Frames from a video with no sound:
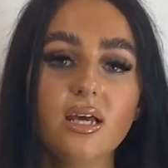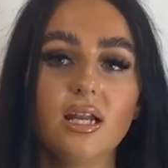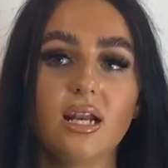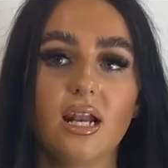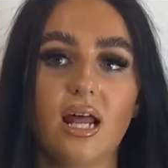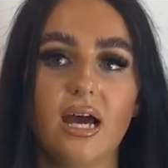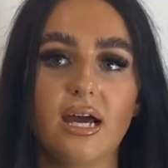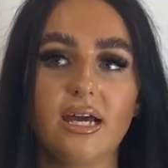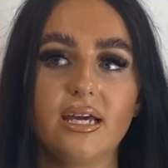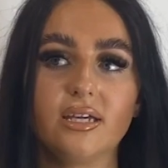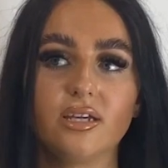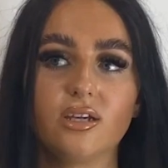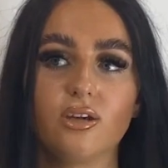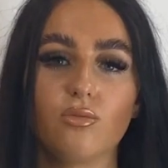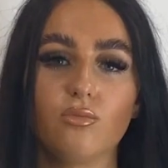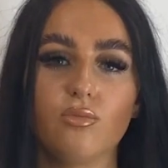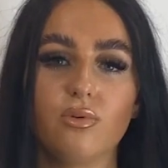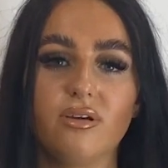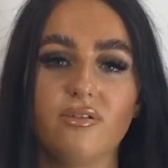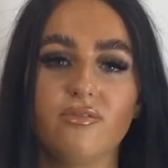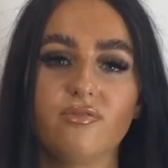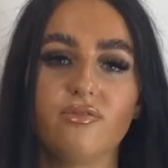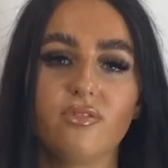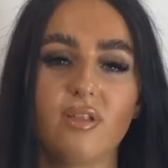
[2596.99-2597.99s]
like
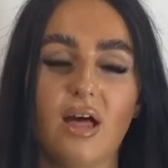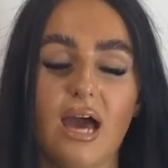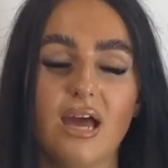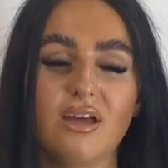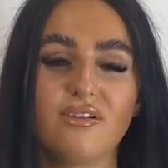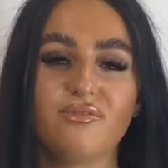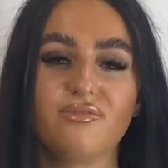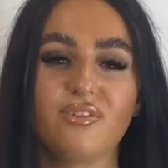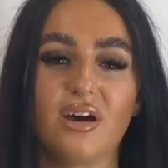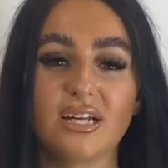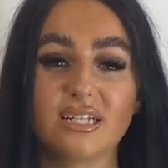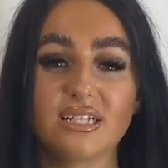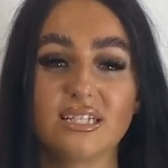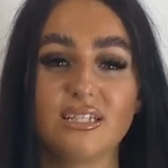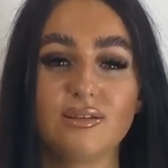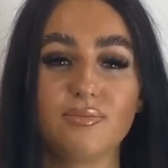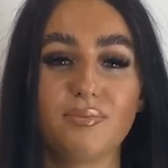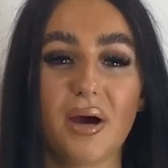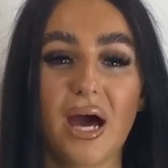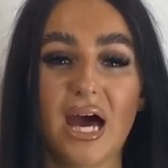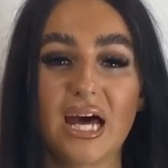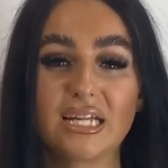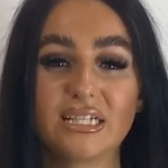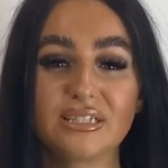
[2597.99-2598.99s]
with like fancy
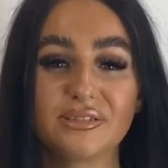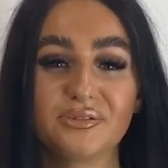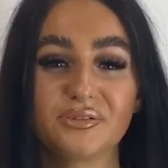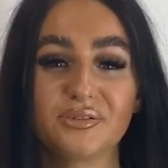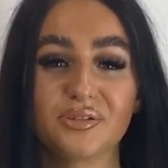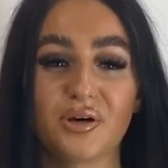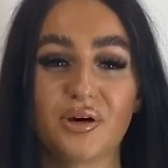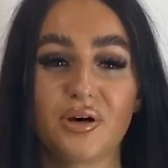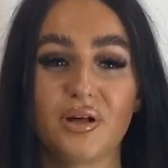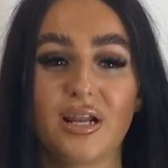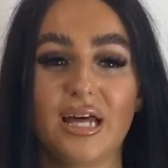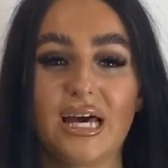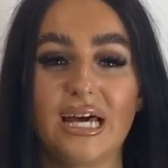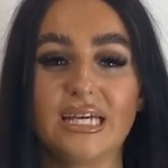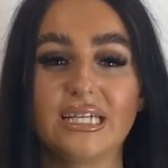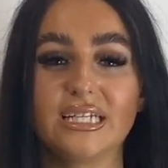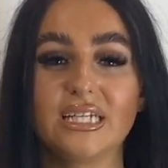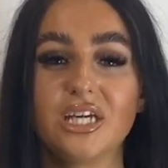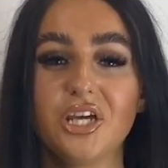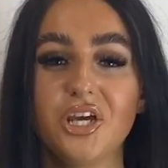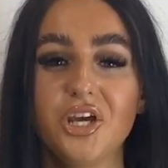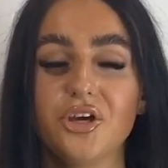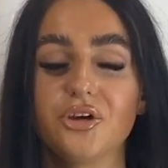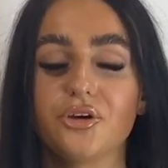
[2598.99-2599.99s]
pants or like
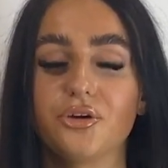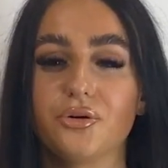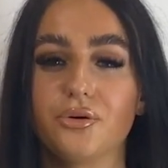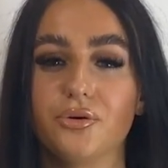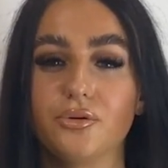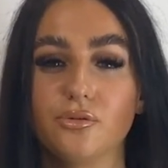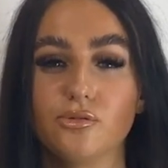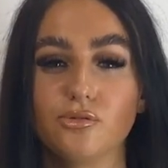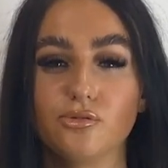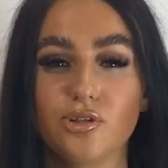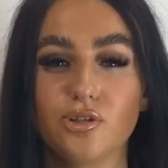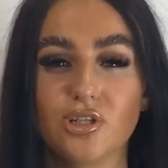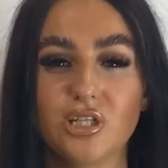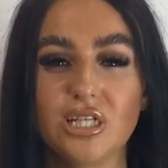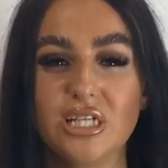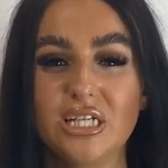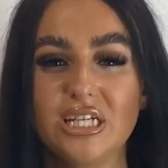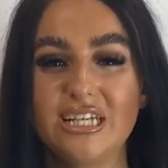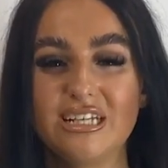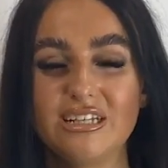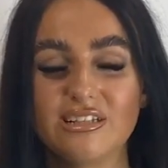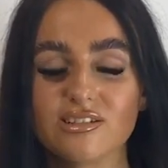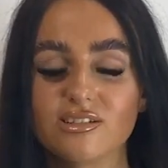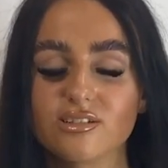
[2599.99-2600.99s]
cool
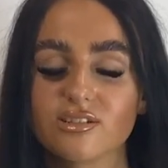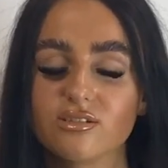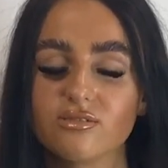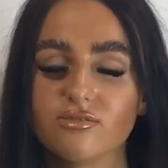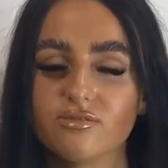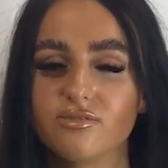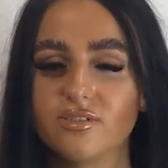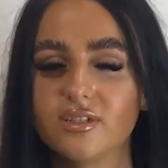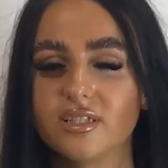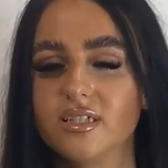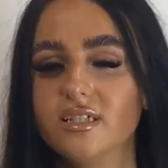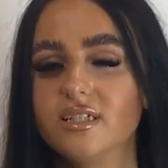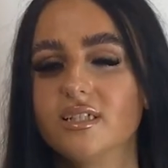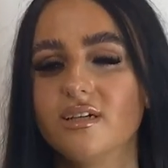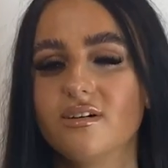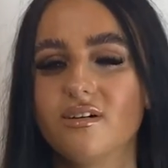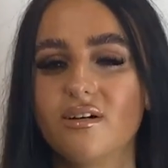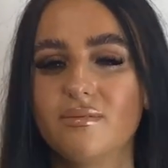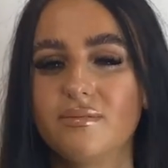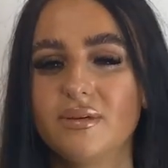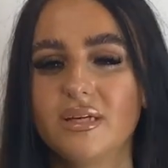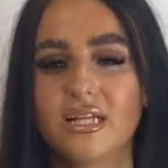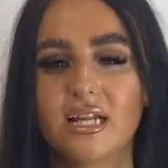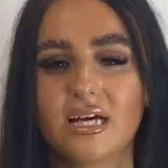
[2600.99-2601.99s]
jeans or something, you know what I mean?